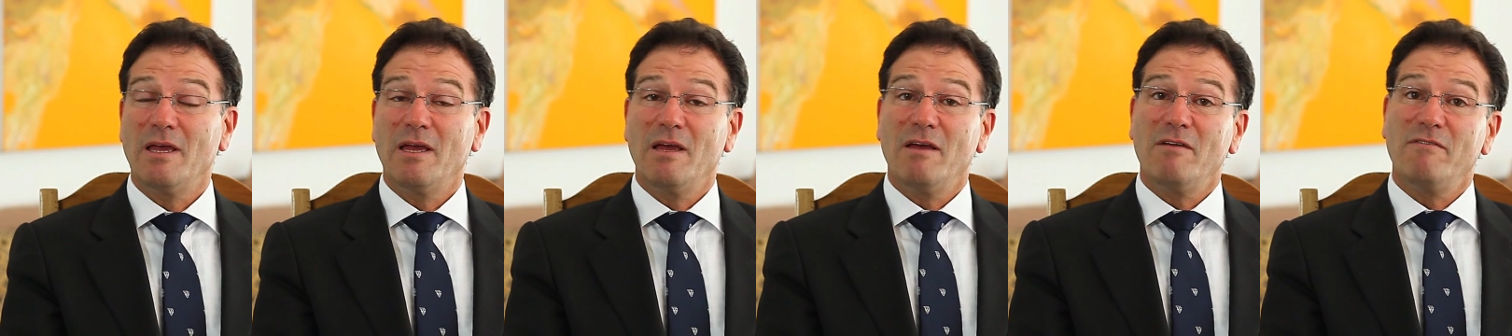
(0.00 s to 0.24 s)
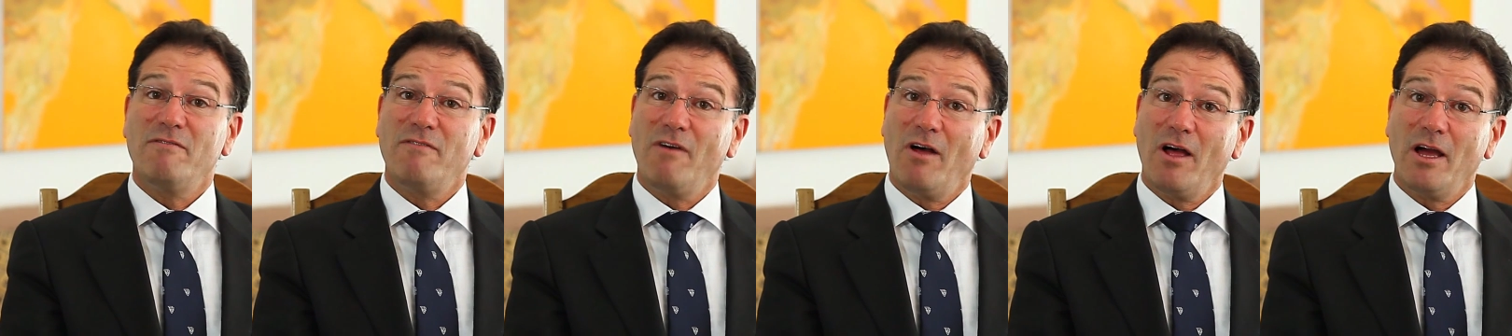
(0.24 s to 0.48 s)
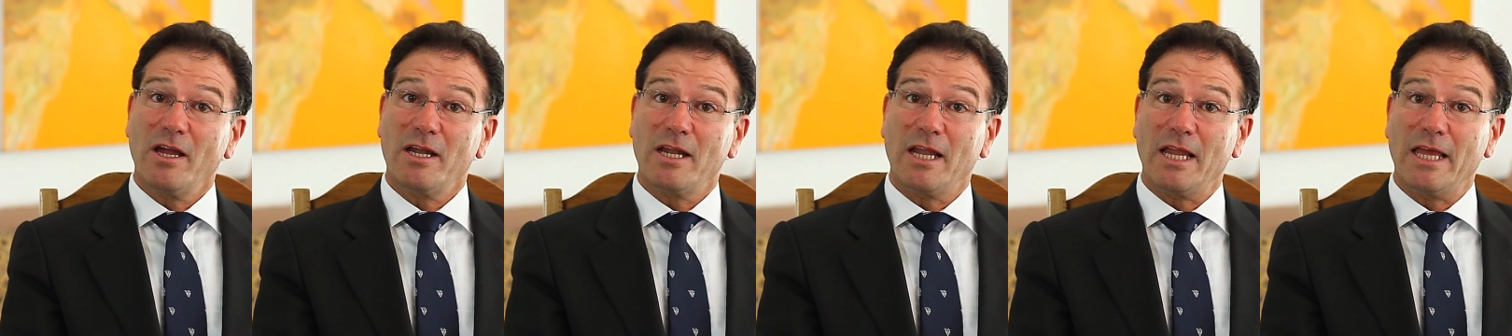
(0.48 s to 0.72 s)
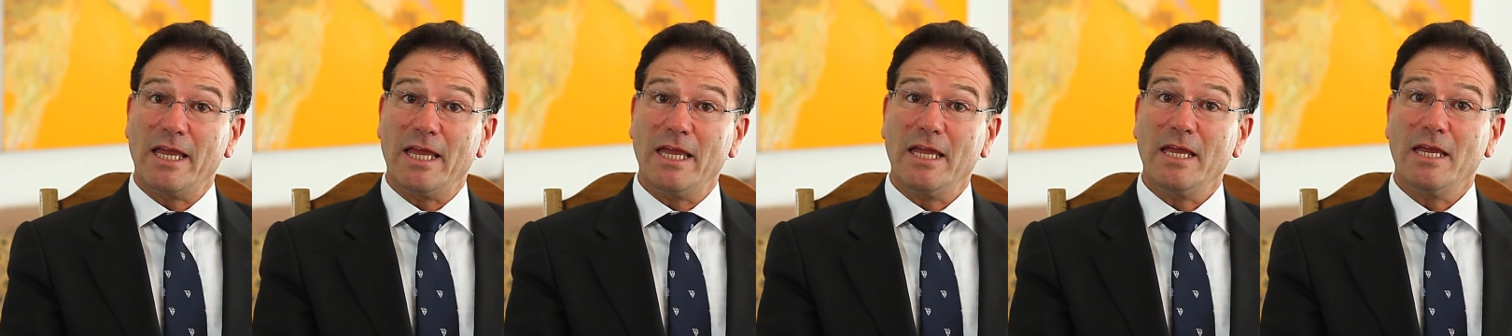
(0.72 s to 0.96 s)

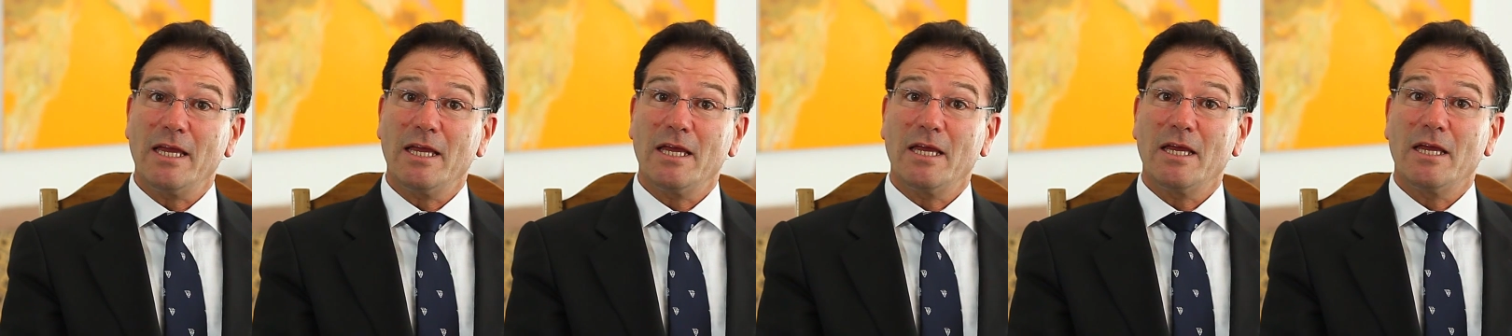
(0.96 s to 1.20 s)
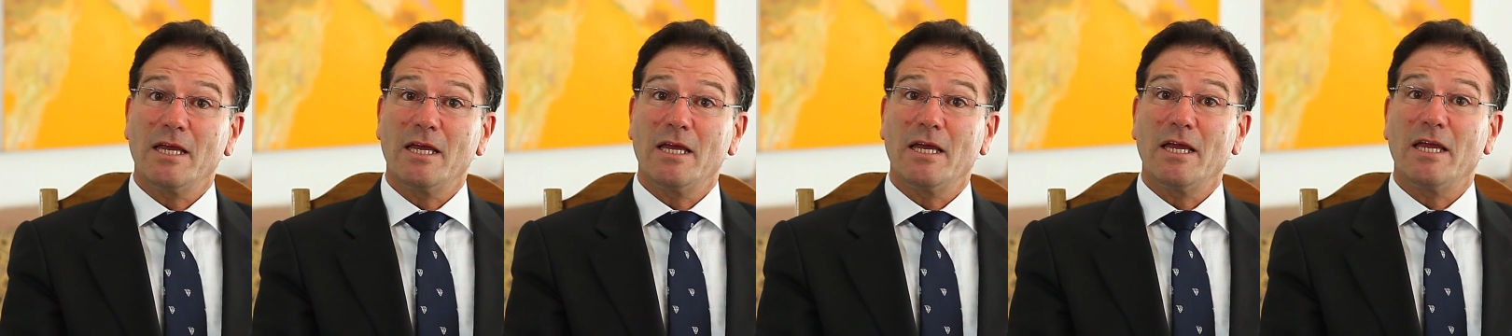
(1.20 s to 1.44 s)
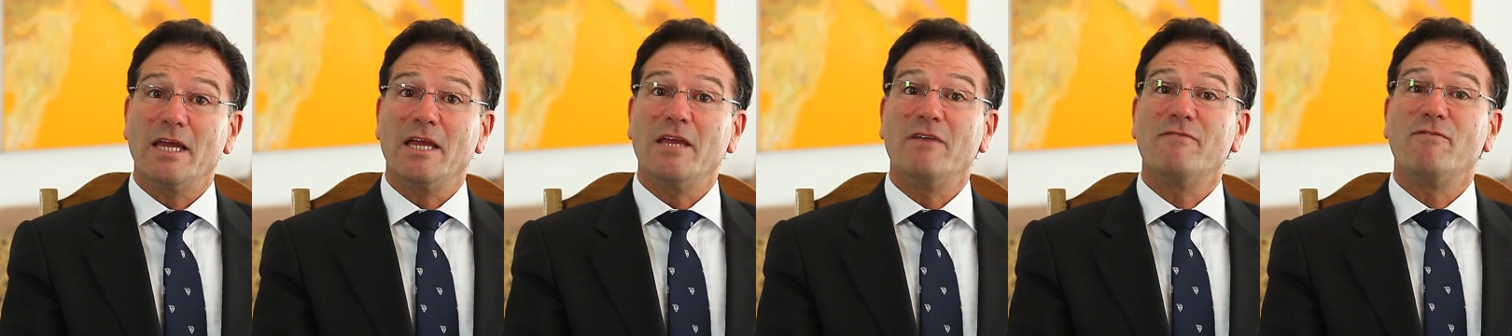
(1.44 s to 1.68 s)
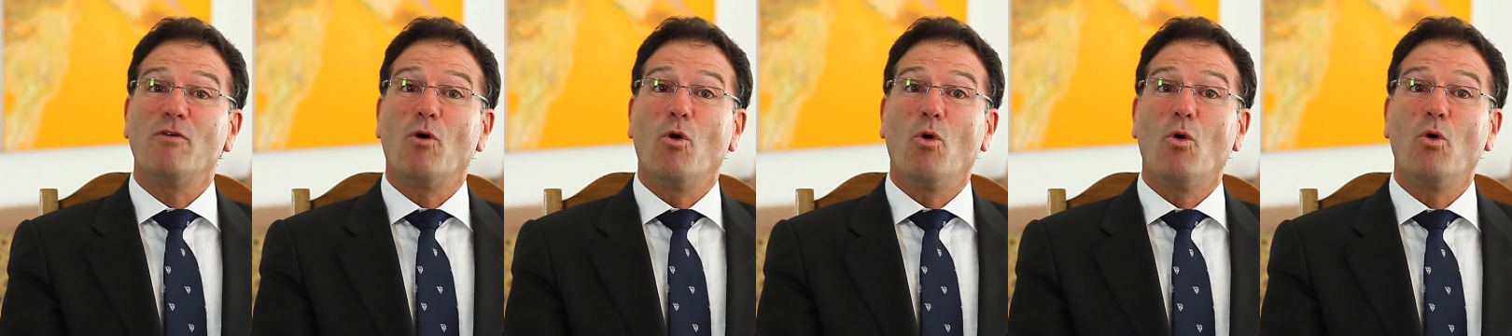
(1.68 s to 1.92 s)
Finally,
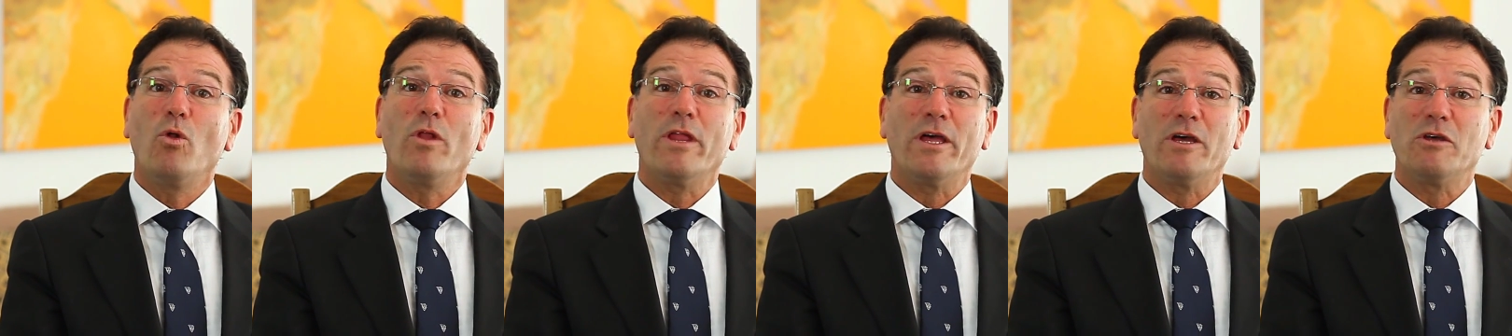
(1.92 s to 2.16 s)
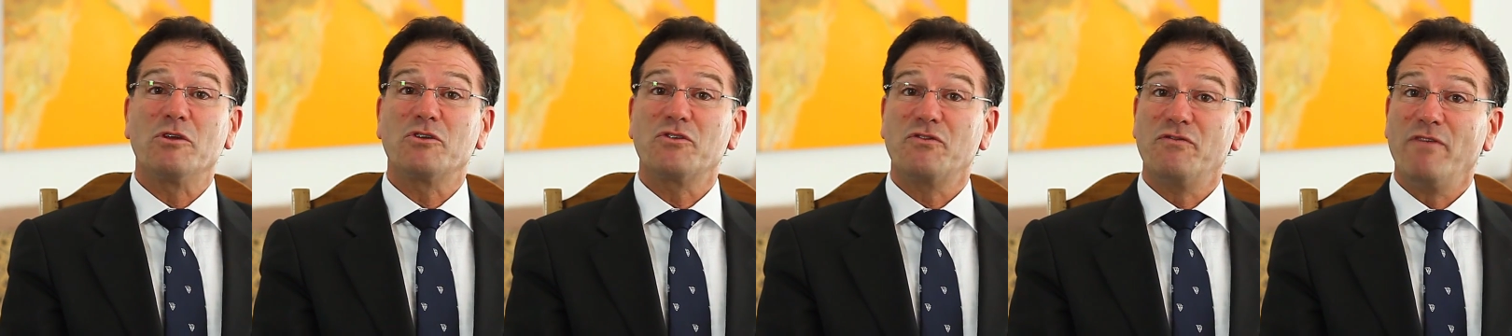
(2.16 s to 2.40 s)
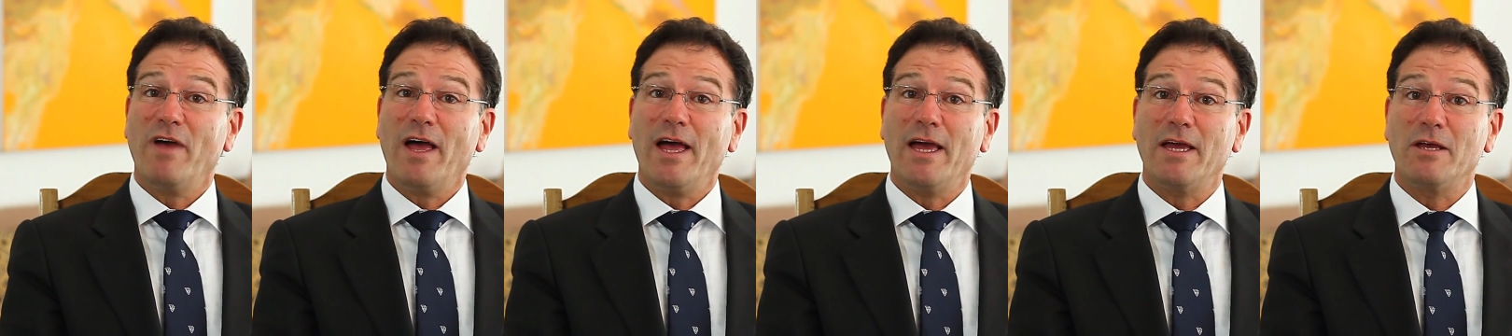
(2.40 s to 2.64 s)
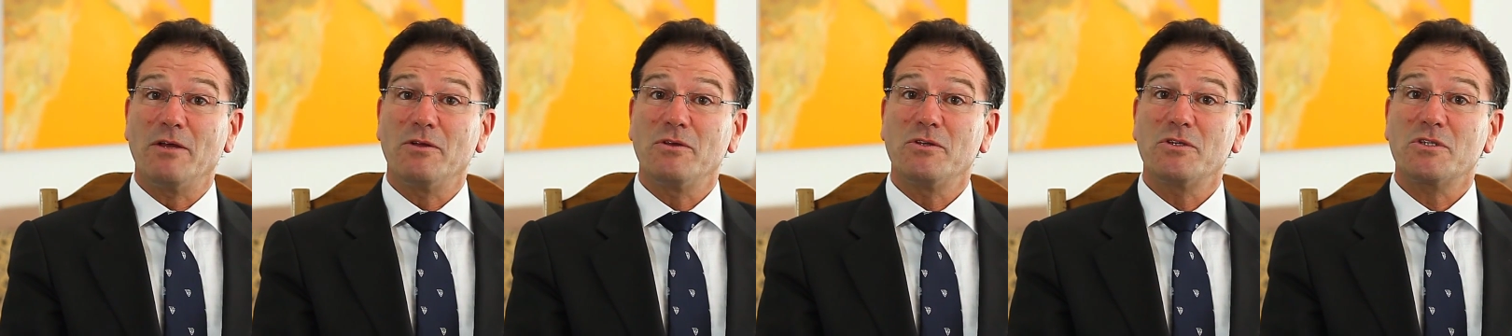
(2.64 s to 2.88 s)
if all else
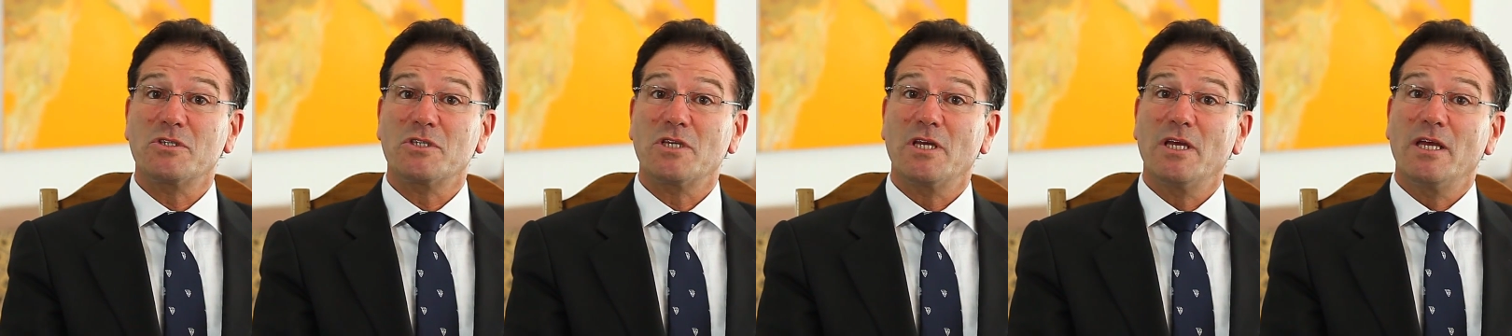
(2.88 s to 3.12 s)
fails,